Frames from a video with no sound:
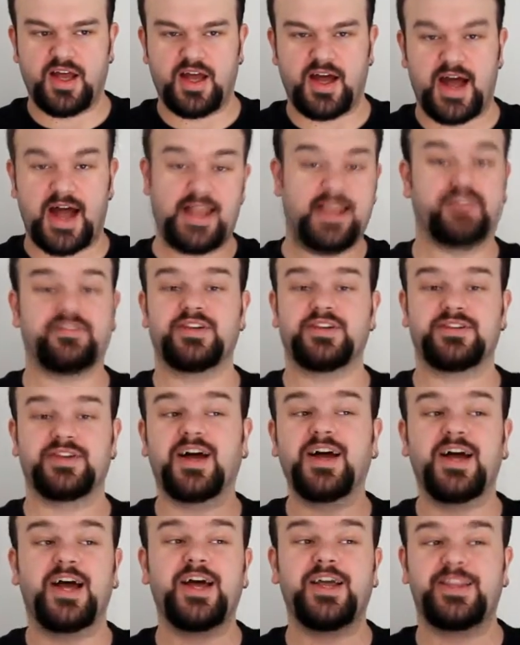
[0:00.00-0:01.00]
I love it.
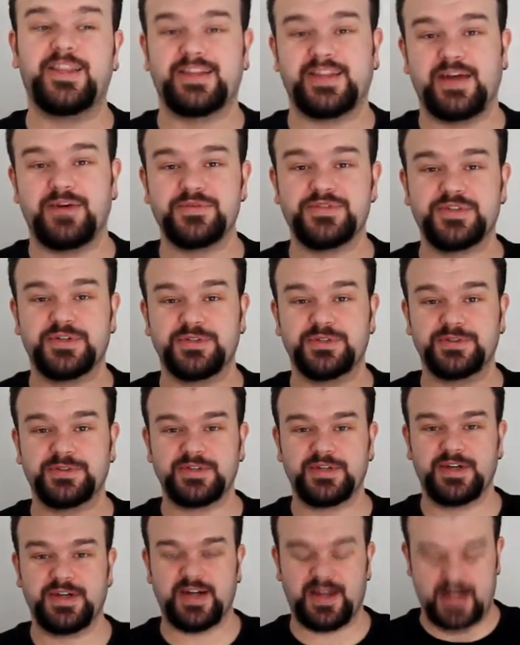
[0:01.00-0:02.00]
I think that was cool.
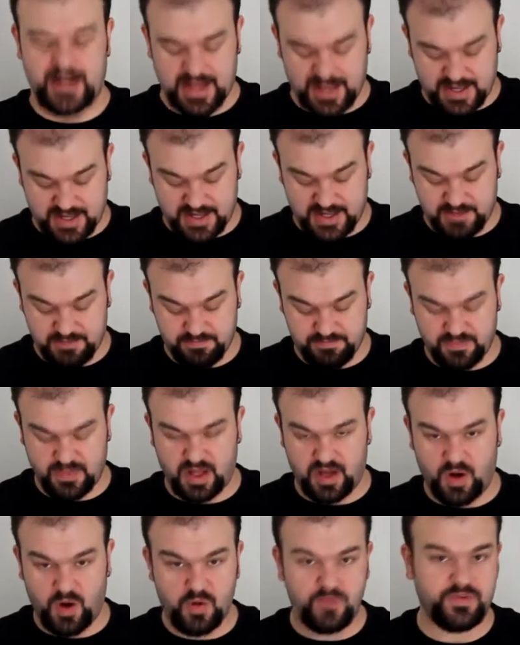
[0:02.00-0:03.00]

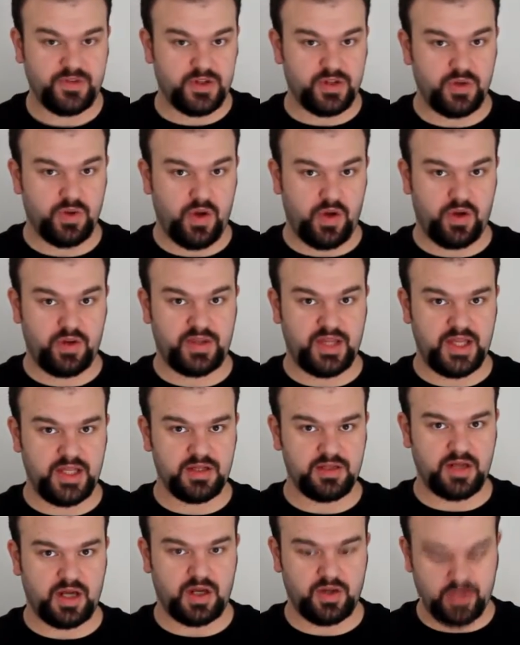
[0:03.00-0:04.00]
Hopefully you heard
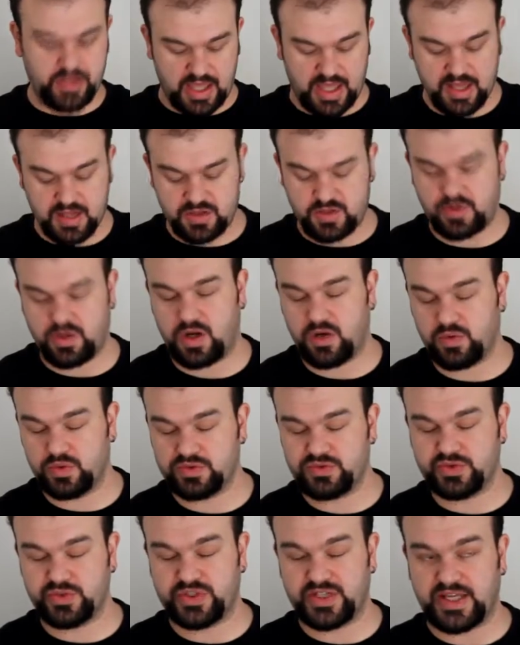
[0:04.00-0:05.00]
that. I will
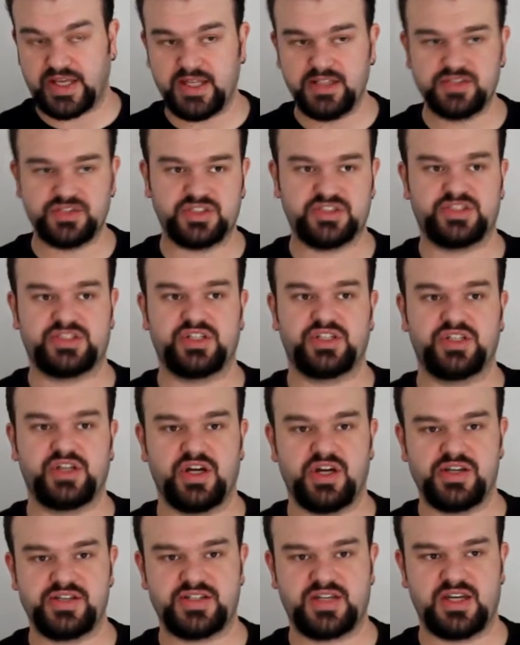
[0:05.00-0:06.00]
do it again just so you
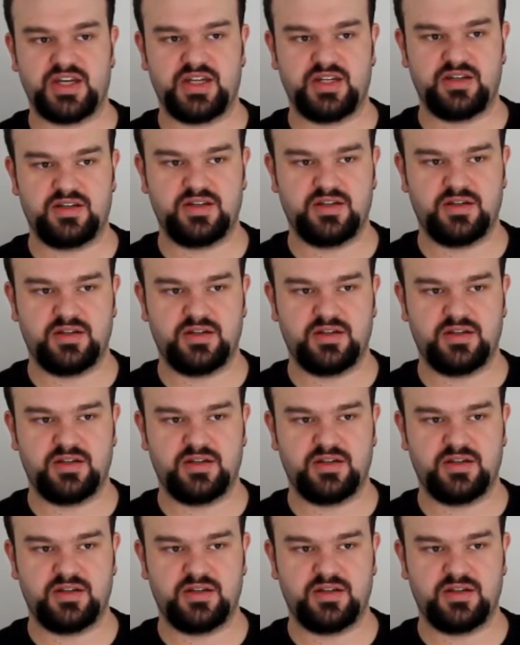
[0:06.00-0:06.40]
guys can